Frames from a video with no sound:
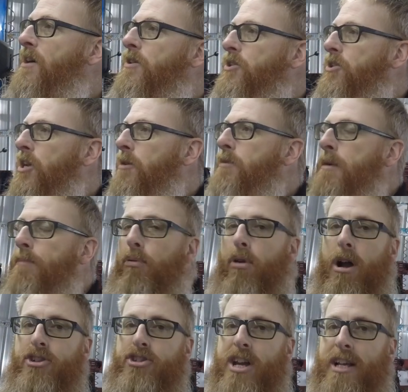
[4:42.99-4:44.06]
is going to be a
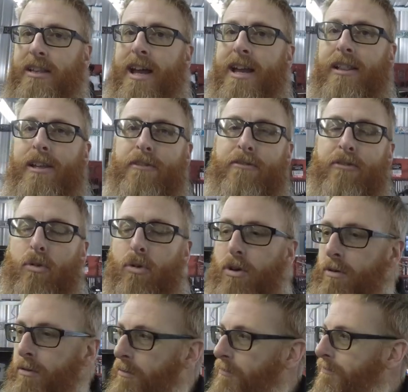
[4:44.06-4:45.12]
project likely
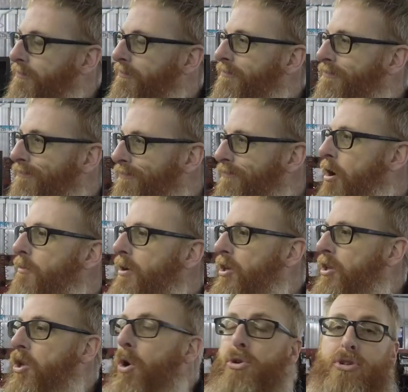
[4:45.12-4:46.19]
for probably
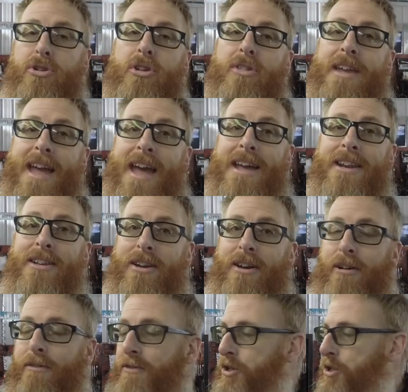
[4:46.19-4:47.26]
closer to the end
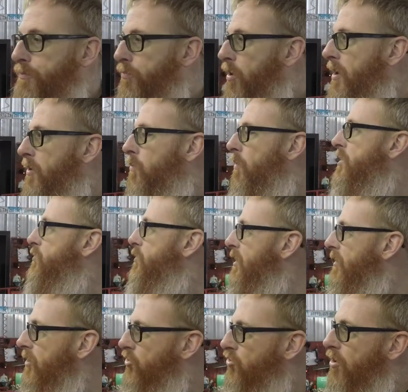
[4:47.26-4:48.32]
of the spring once we
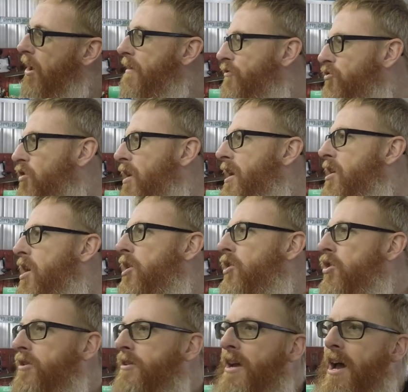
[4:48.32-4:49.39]
get the drivetrain all
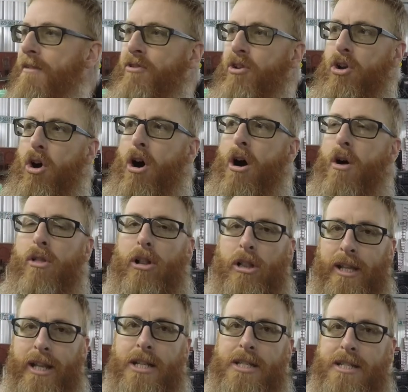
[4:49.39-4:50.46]
looked after and all the
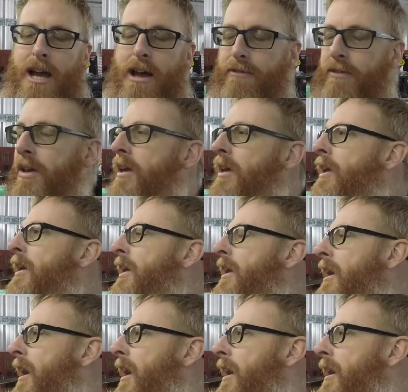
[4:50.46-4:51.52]
little stuff.
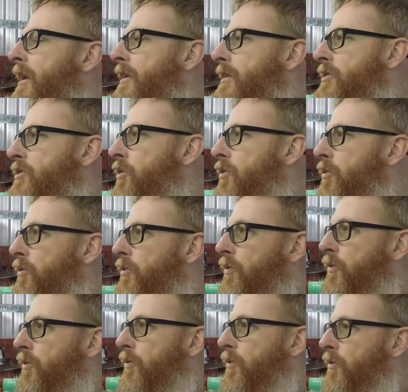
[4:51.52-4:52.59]
Uh, so
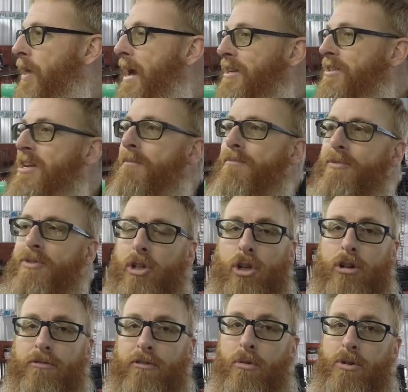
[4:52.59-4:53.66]
that's something to
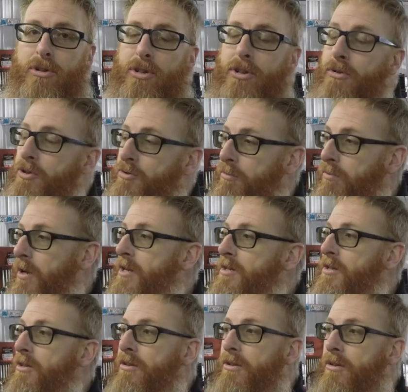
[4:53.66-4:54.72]
look forward to is
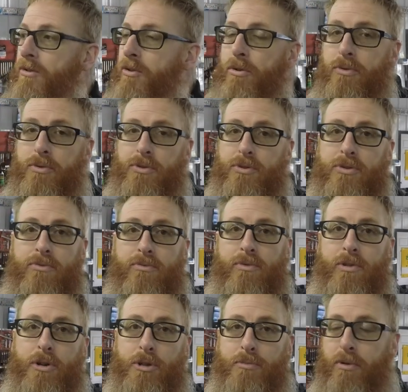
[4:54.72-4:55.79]
replacing those
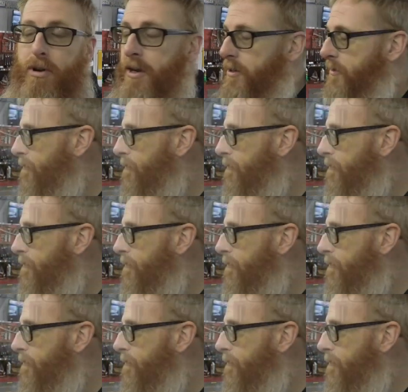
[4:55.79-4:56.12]
rear springs.